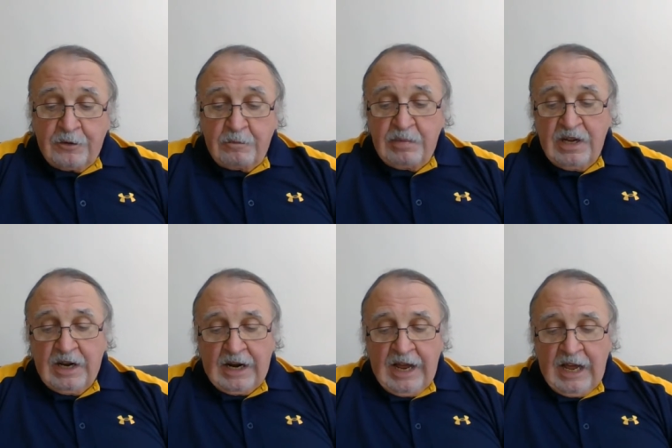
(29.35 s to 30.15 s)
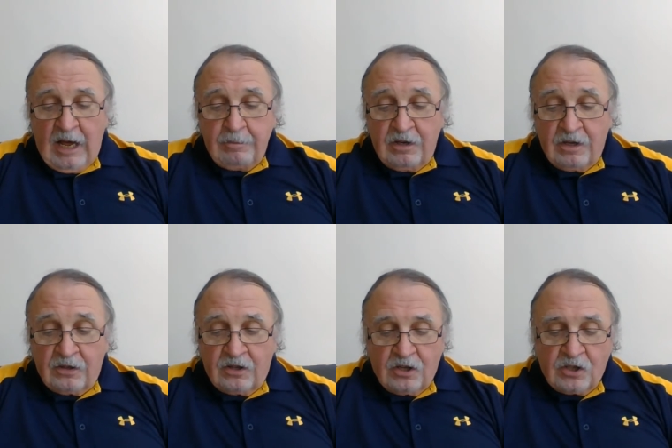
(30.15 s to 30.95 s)
than being happy
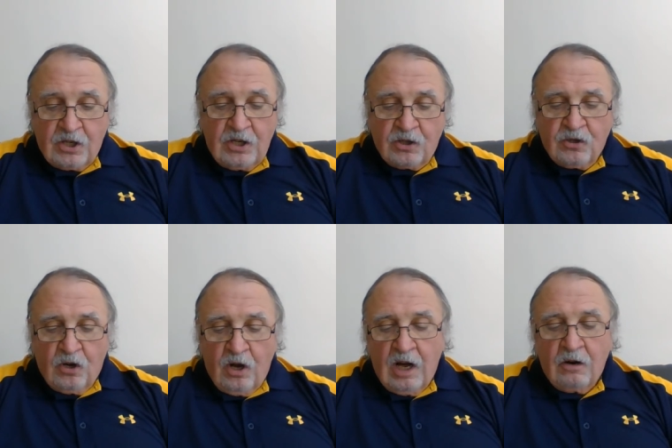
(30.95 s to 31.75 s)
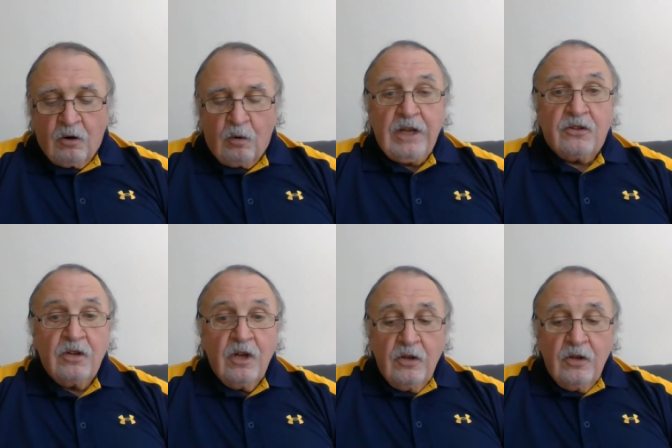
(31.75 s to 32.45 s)
at this, he saw how great